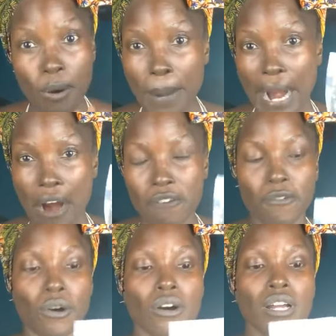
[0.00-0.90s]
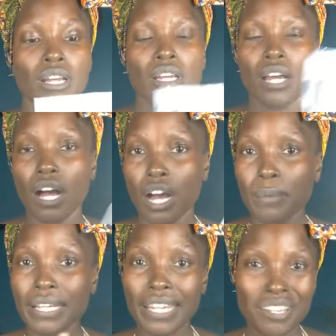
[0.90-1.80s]
powerful.
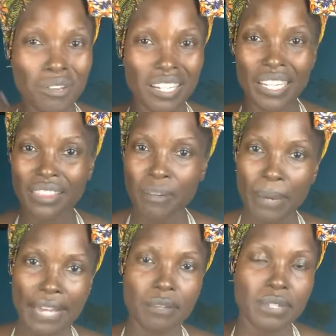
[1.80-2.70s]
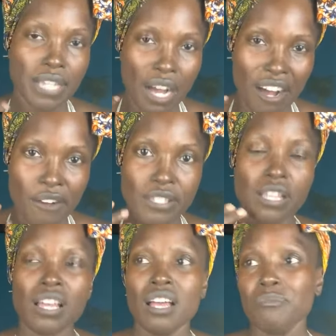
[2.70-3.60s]
Again, you can eat them by themselves,
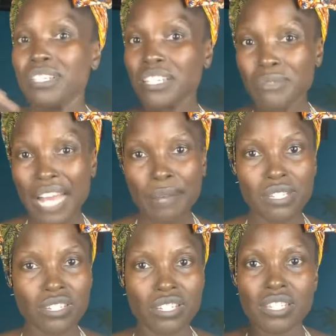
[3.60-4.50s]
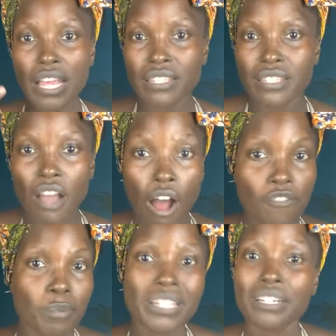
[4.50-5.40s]
but sometimes it's
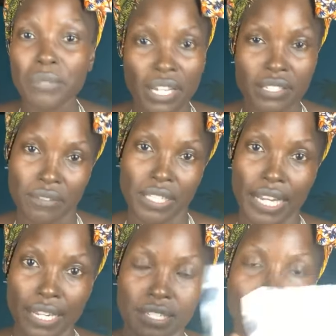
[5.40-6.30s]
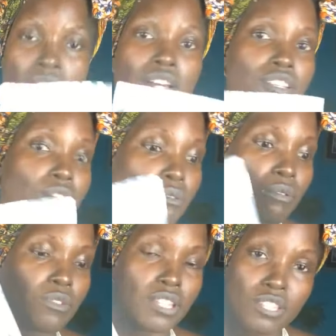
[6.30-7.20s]
off-putting because of the taste. So
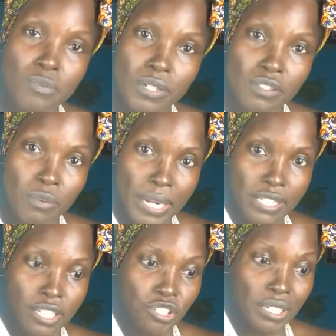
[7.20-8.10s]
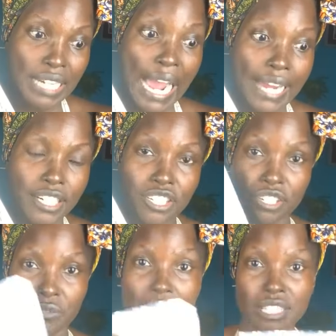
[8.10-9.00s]
this is one of the ways that you can add it to your
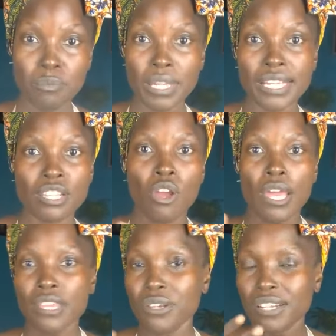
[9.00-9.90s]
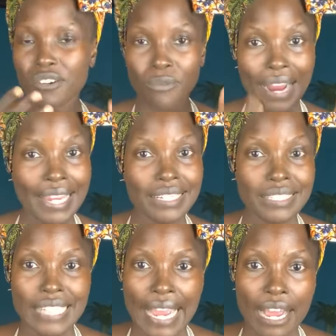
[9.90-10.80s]
recipes. You can grind it
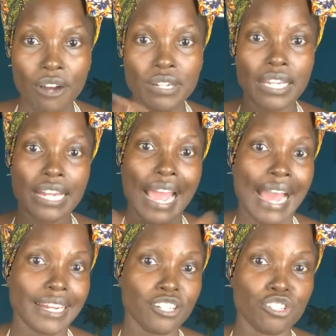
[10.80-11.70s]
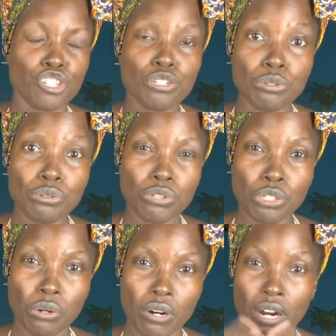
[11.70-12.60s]
down and add it to
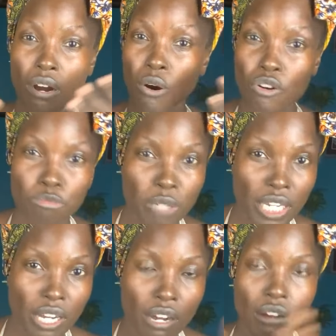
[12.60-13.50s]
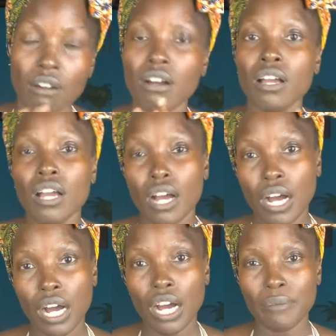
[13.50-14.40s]
your oatmeal.
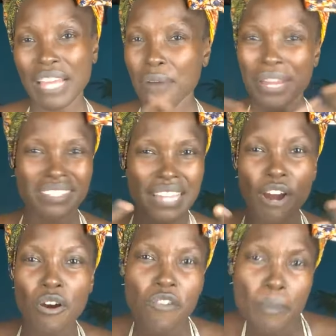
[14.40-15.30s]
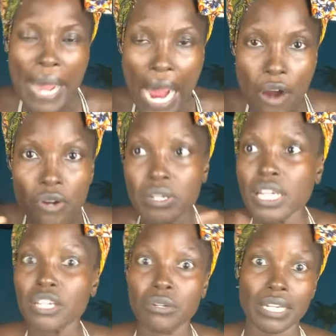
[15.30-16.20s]
That way it's not
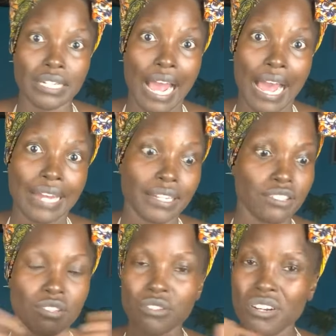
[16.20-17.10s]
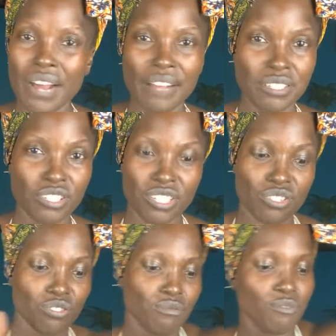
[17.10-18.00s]
overpowering. You can add it, so you don't have to just
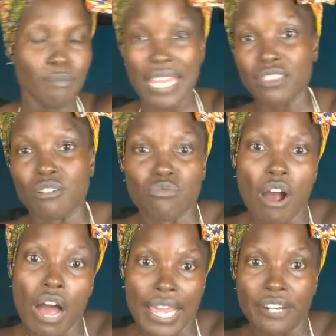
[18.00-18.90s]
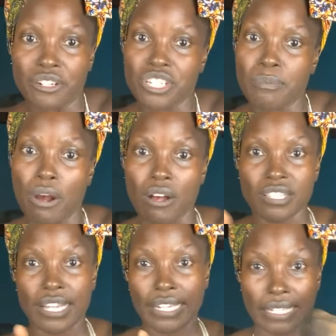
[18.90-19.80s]
make the raw energy balls
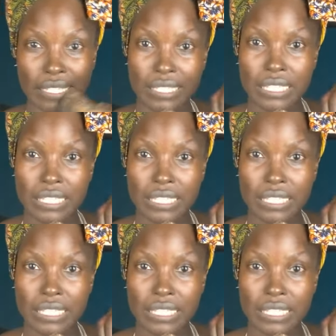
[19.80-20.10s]
like I did